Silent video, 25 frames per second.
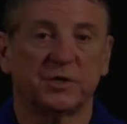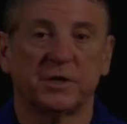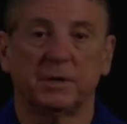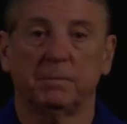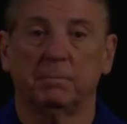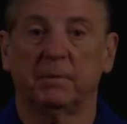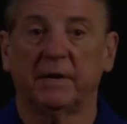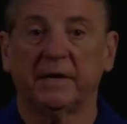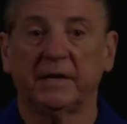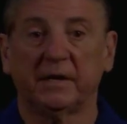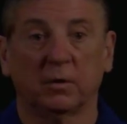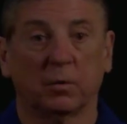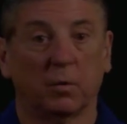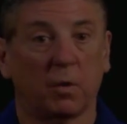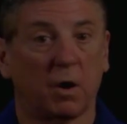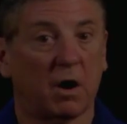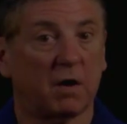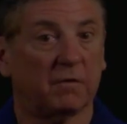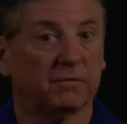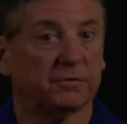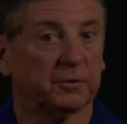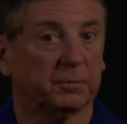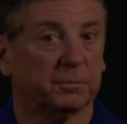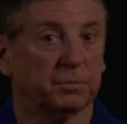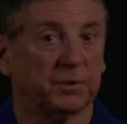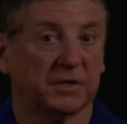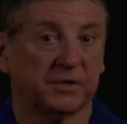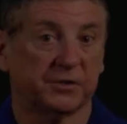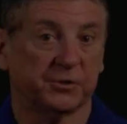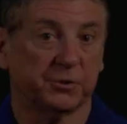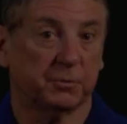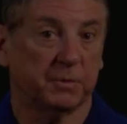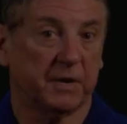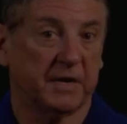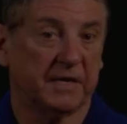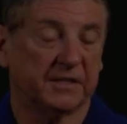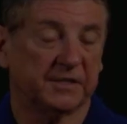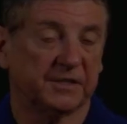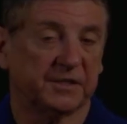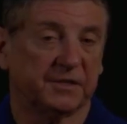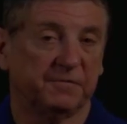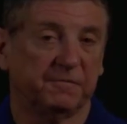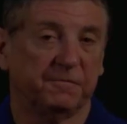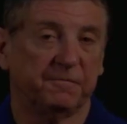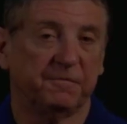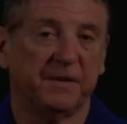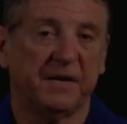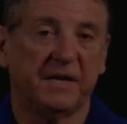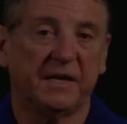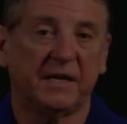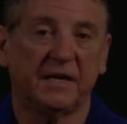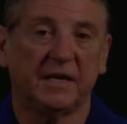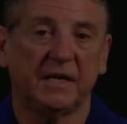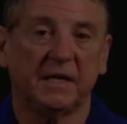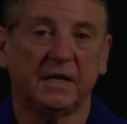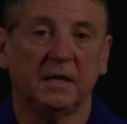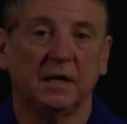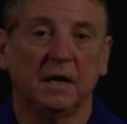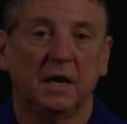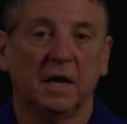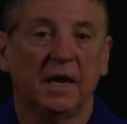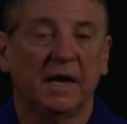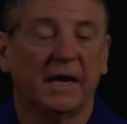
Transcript: It might go off to plus or minus infinity.